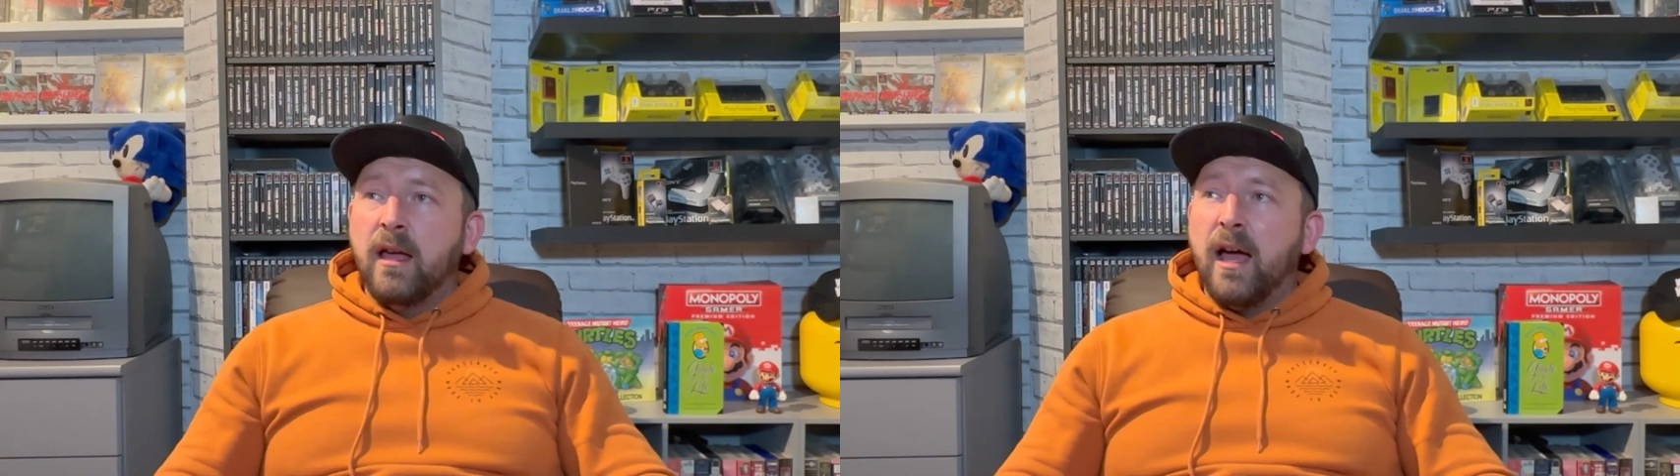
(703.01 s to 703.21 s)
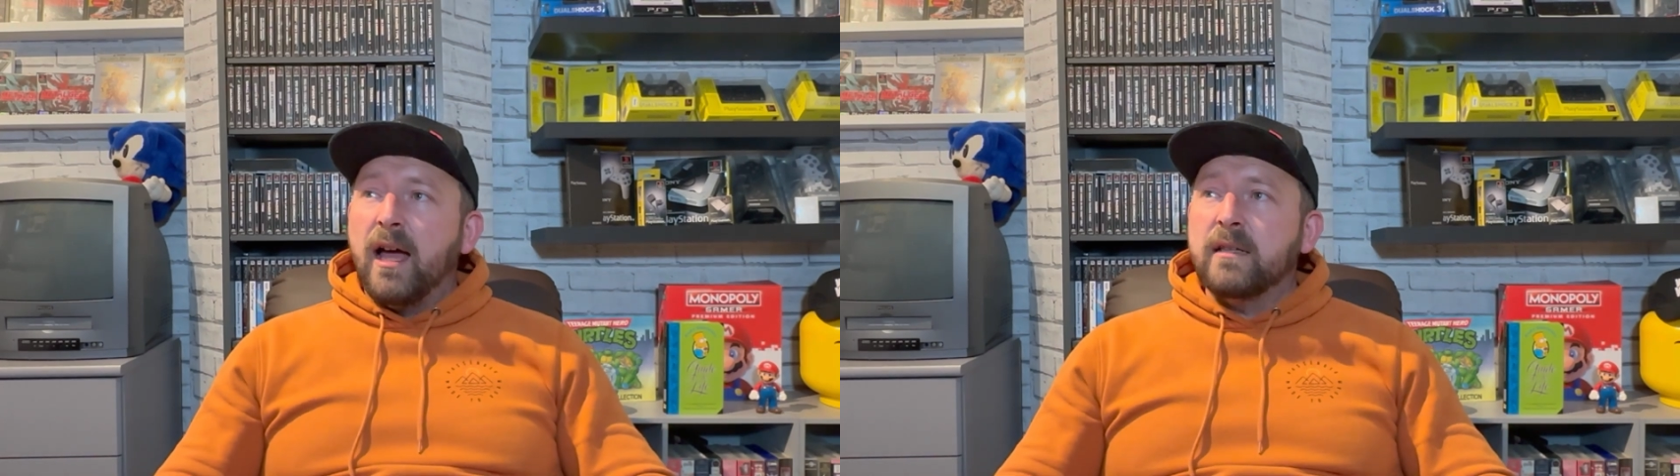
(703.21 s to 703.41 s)

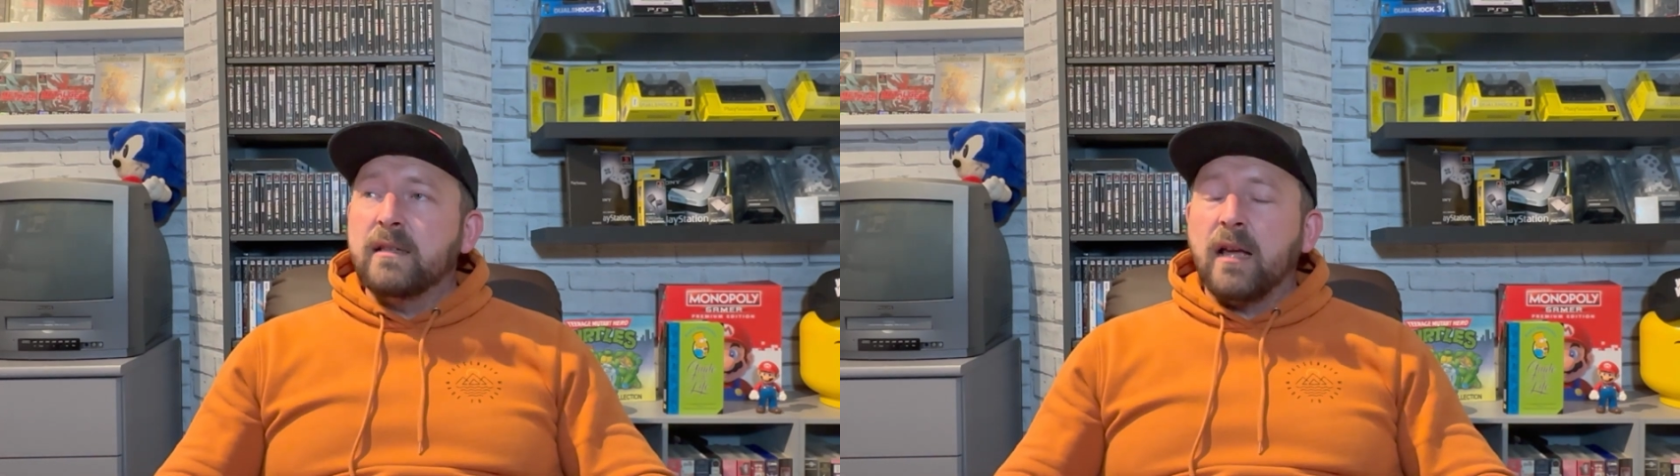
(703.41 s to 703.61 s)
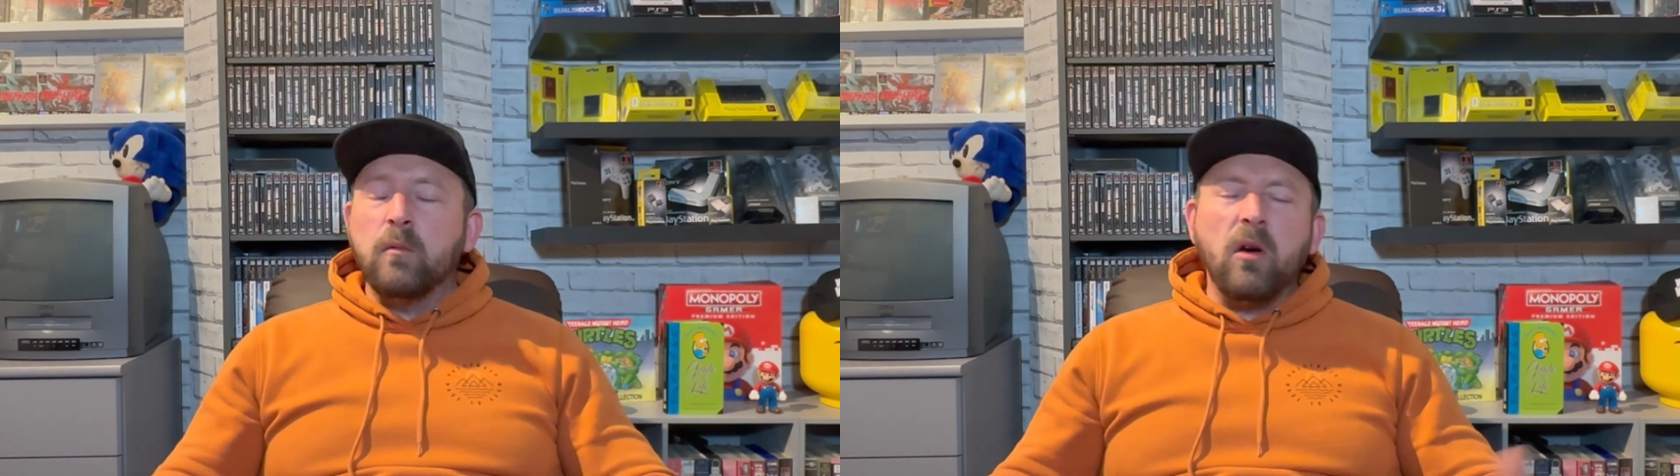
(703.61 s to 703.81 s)
And
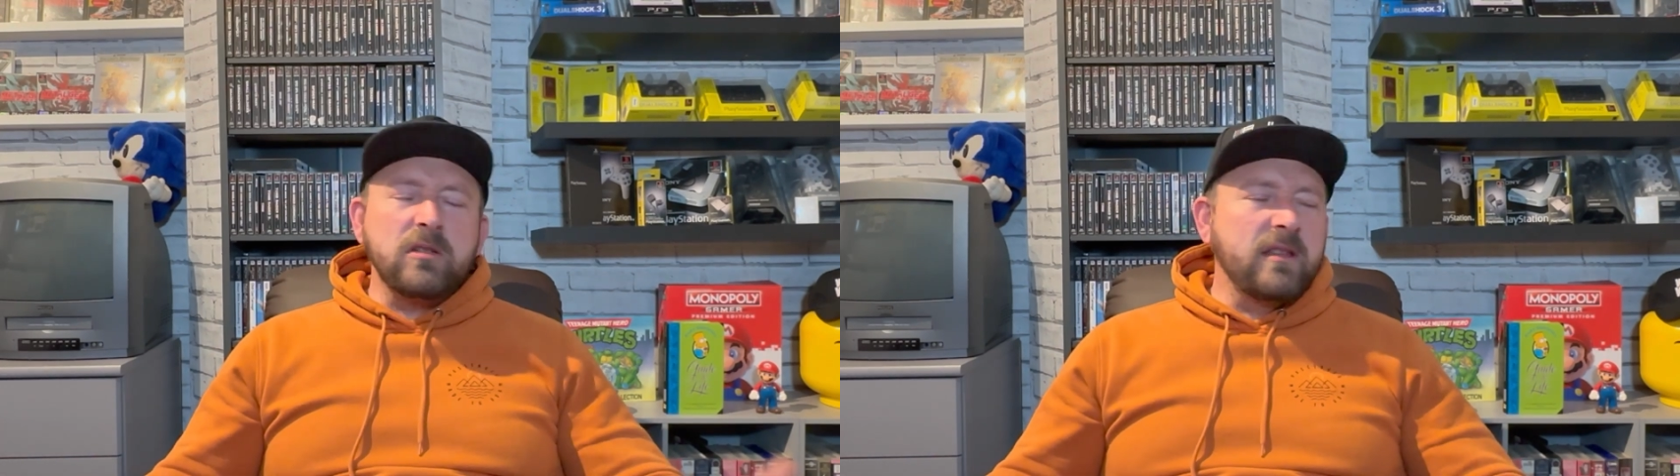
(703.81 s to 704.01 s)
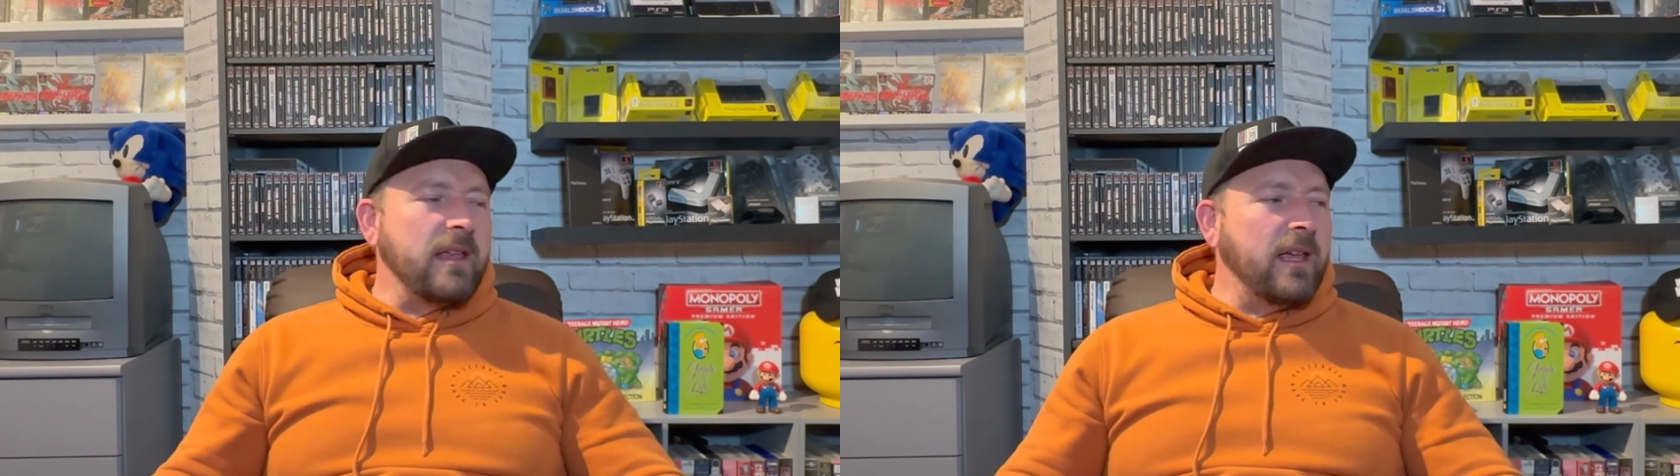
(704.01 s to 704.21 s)
I
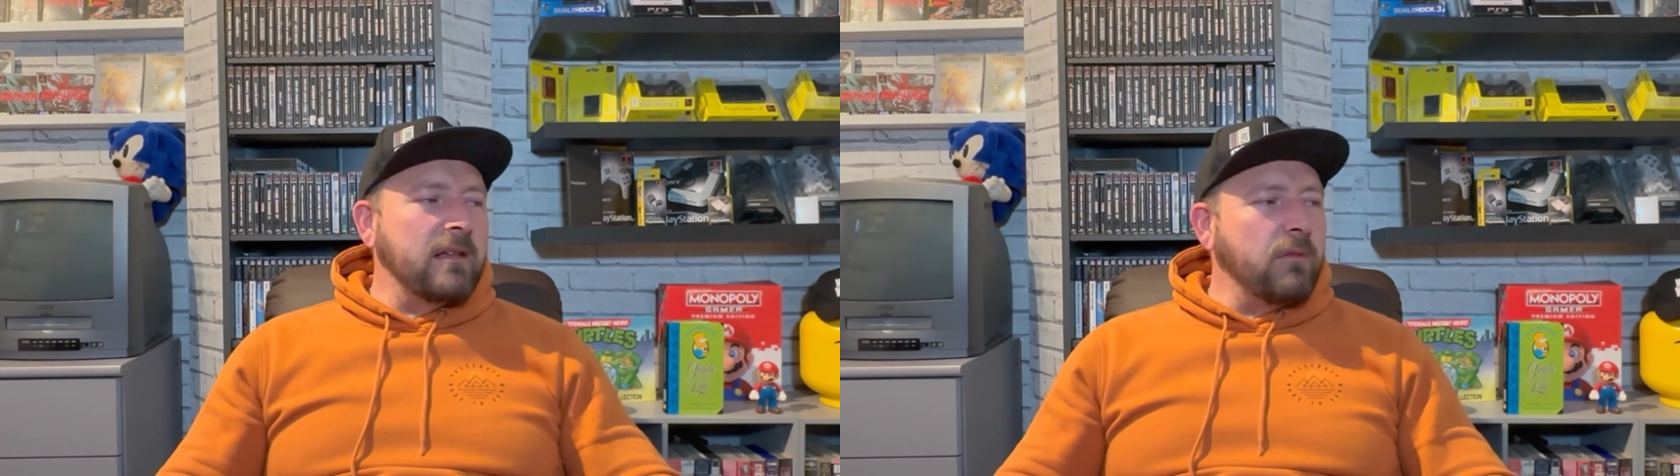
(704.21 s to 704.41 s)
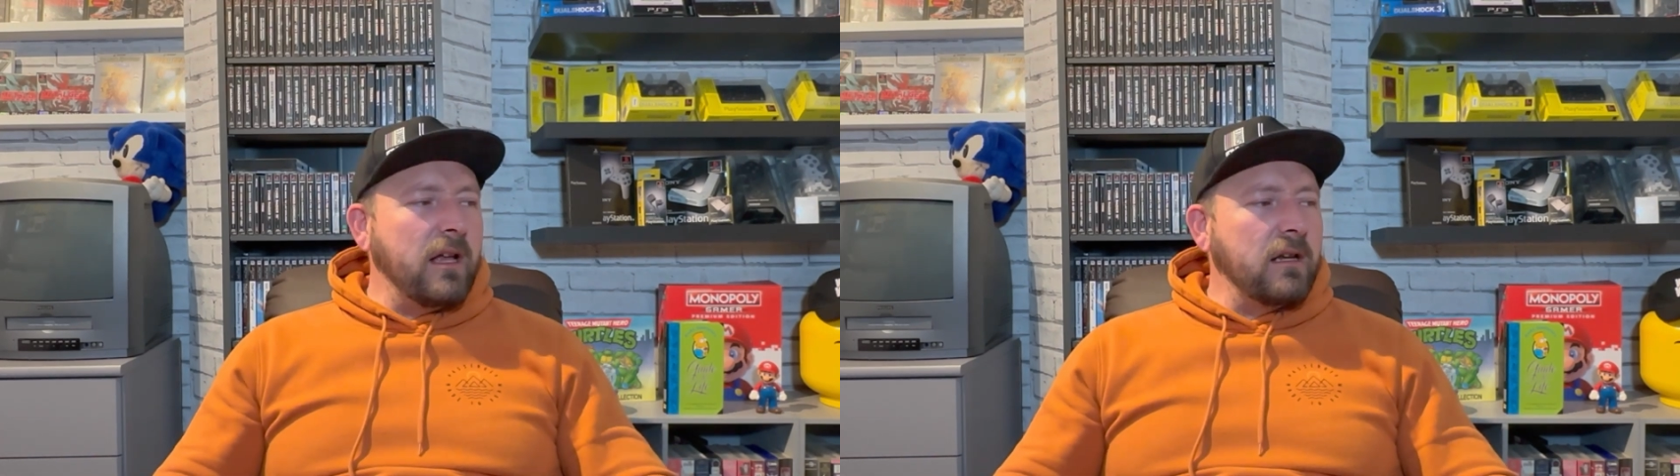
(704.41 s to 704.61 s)
was
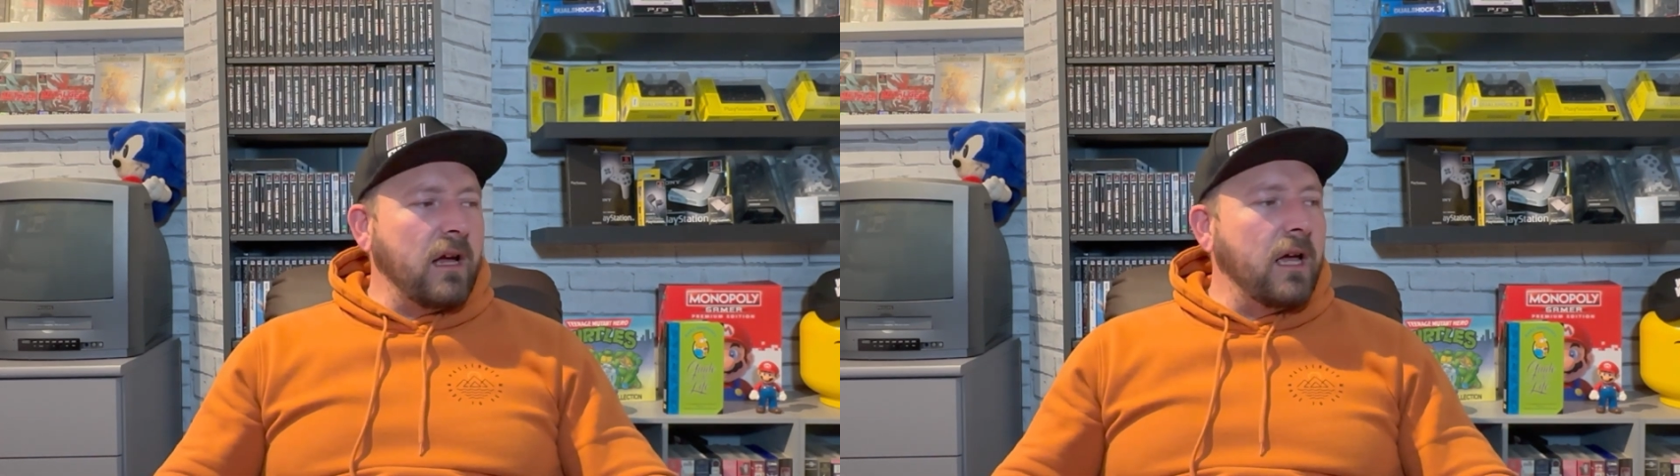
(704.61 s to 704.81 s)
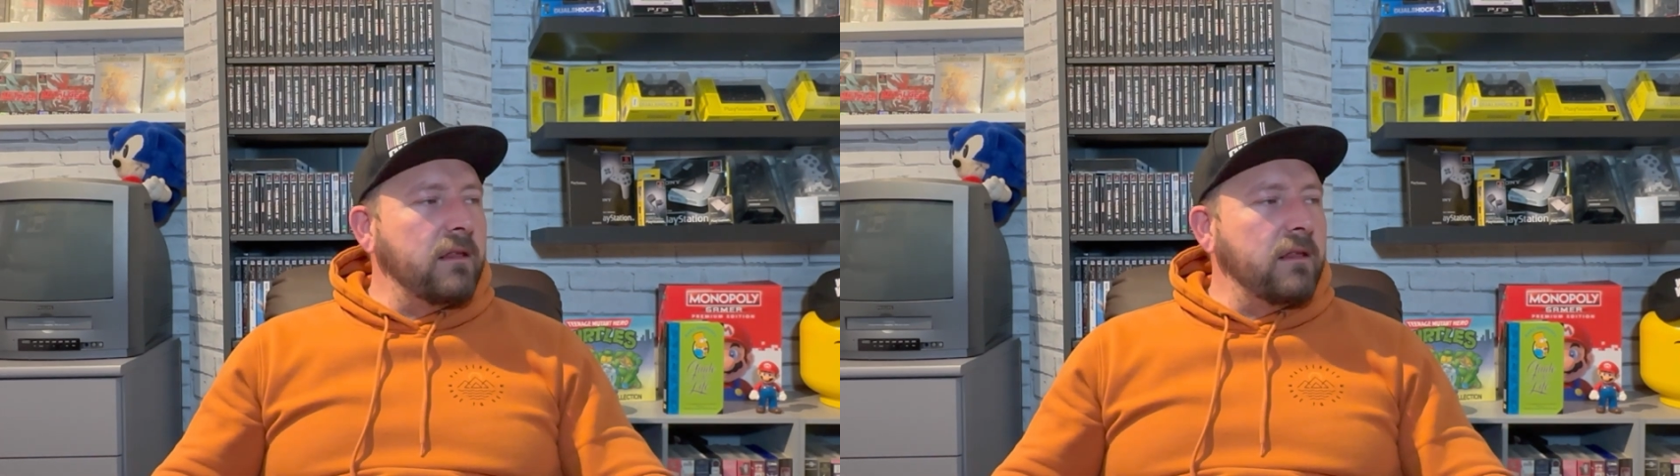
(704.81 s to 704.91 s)
thinking, well,